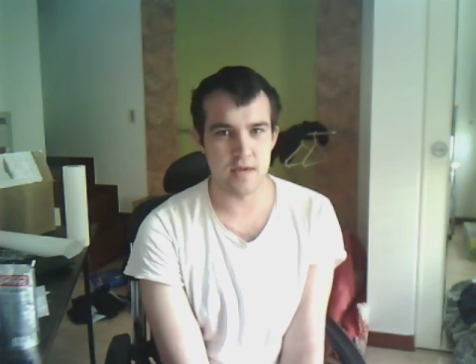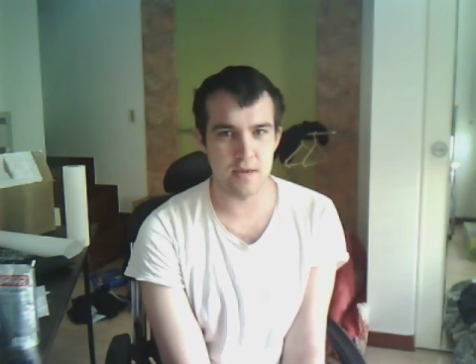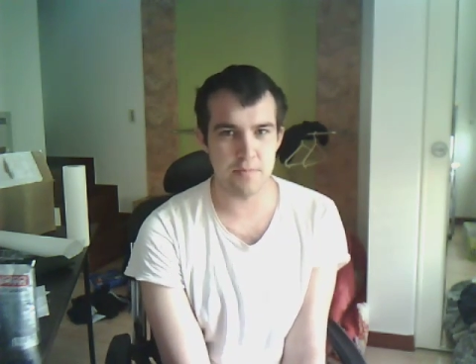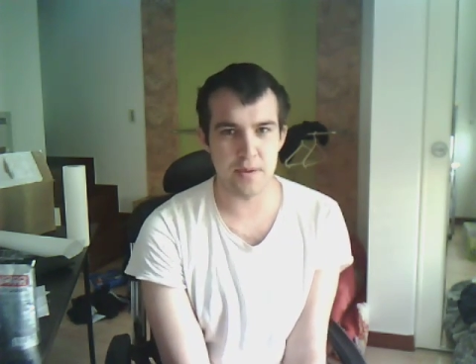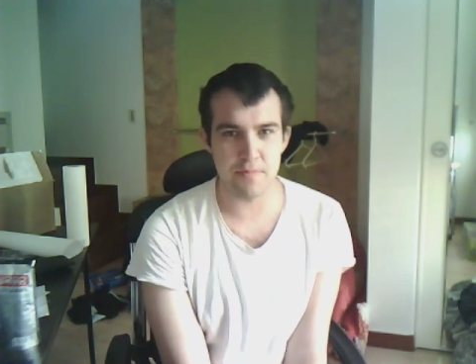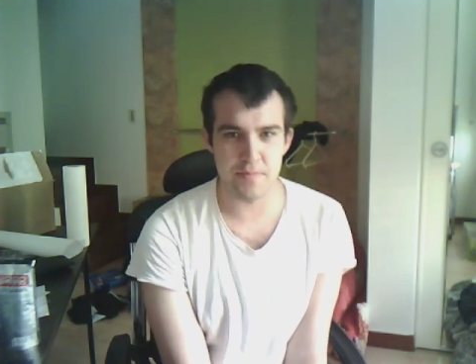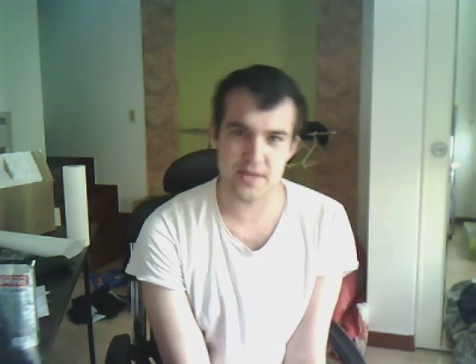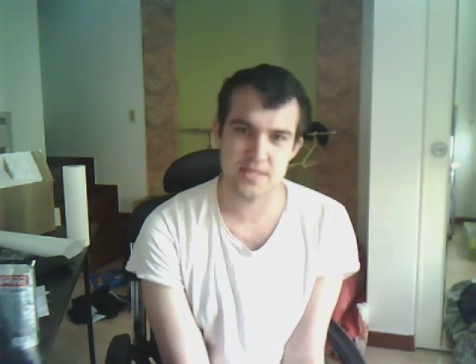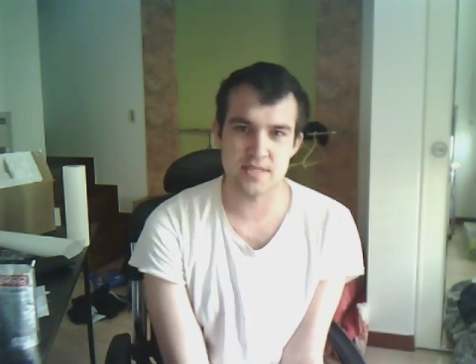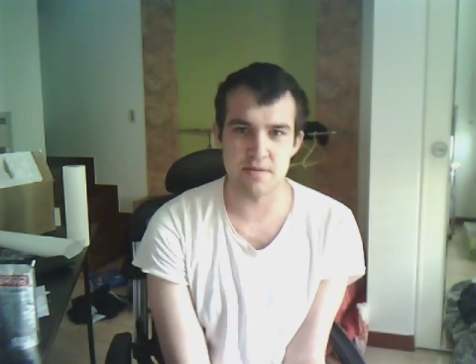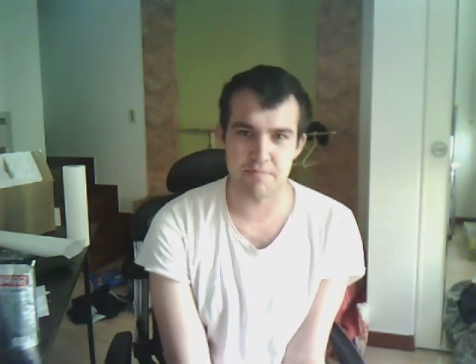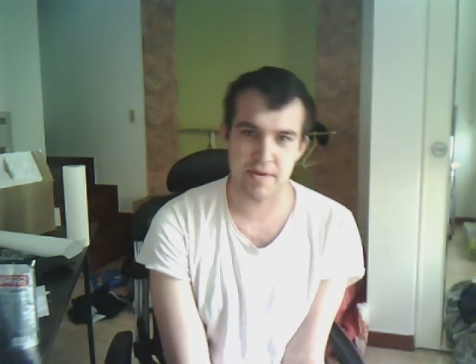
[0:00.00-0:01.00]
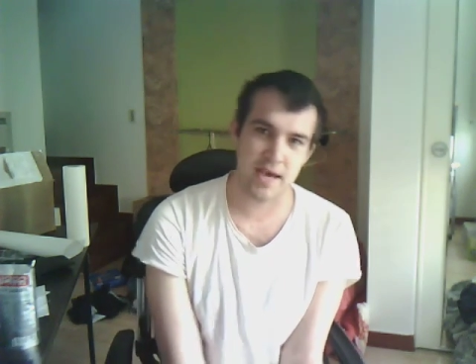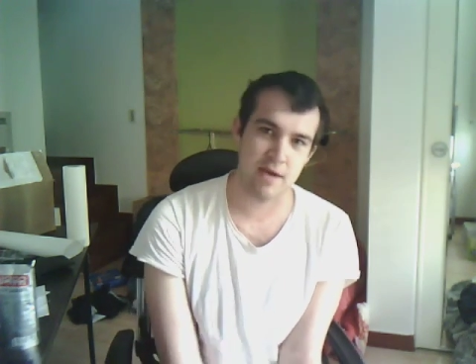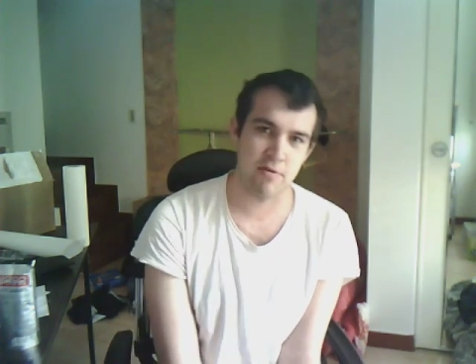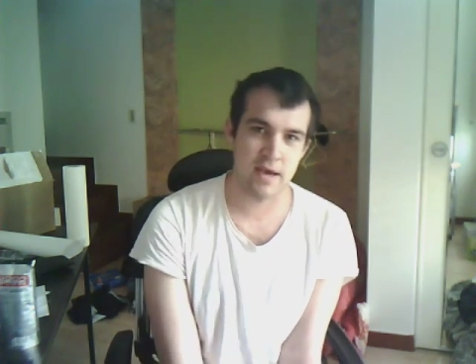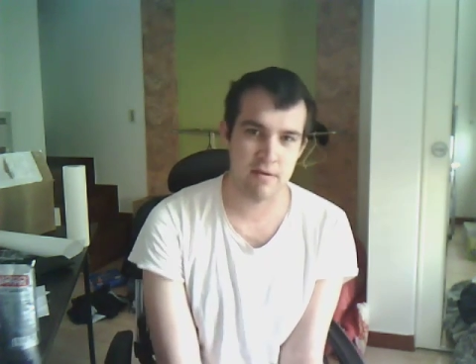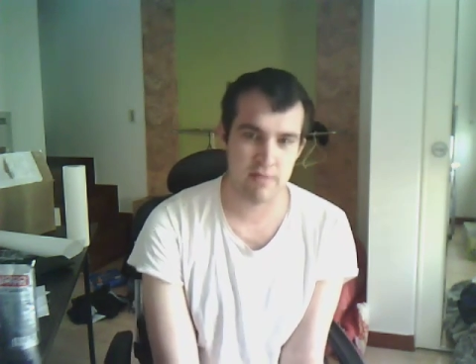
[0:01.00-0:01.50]
hippie busting
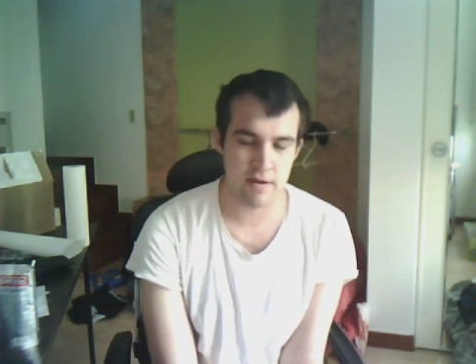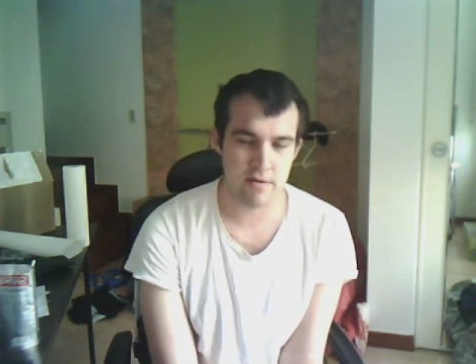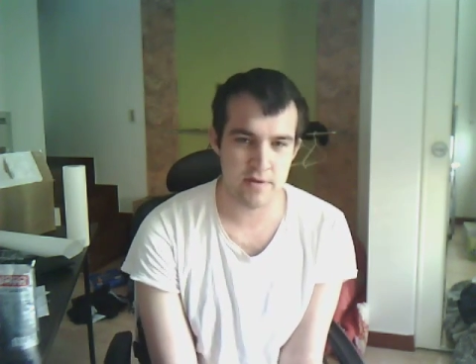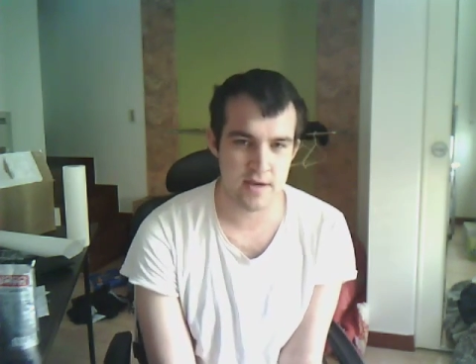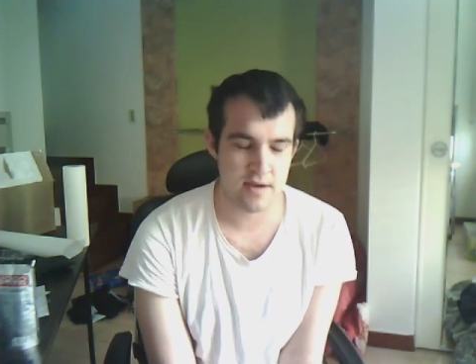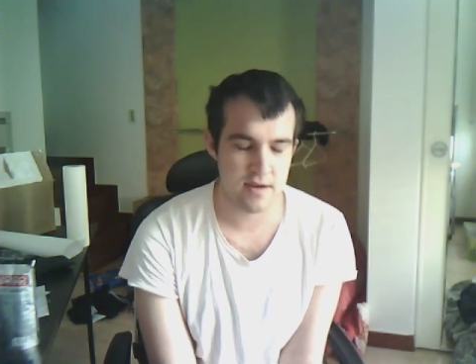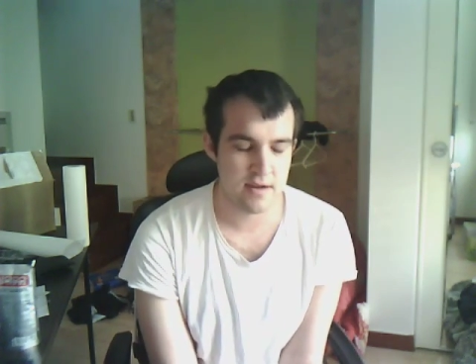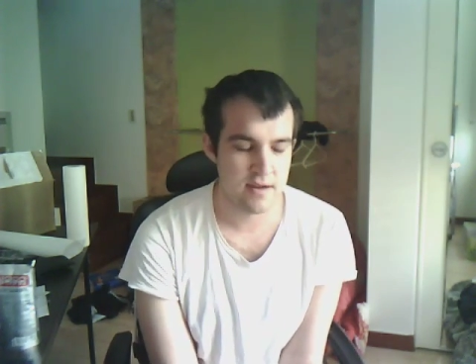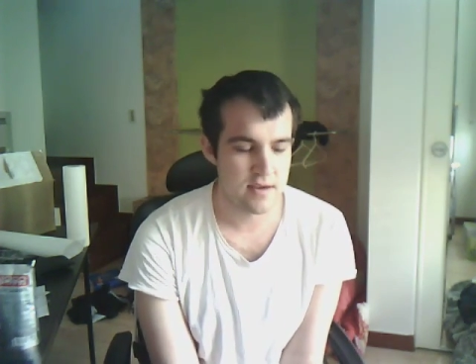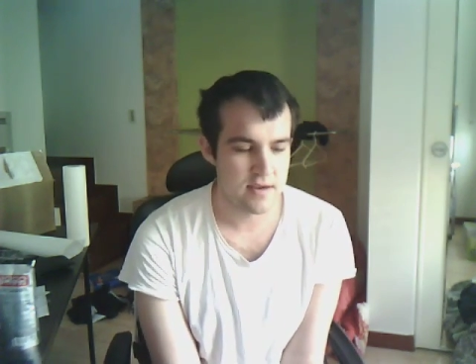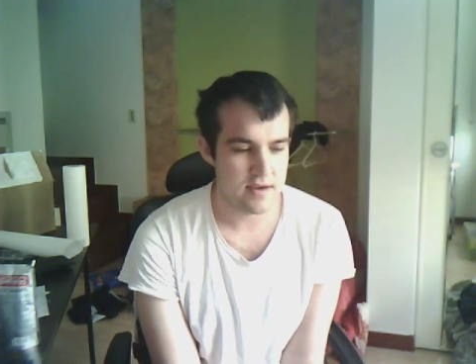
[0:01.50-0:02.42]
powwow going on.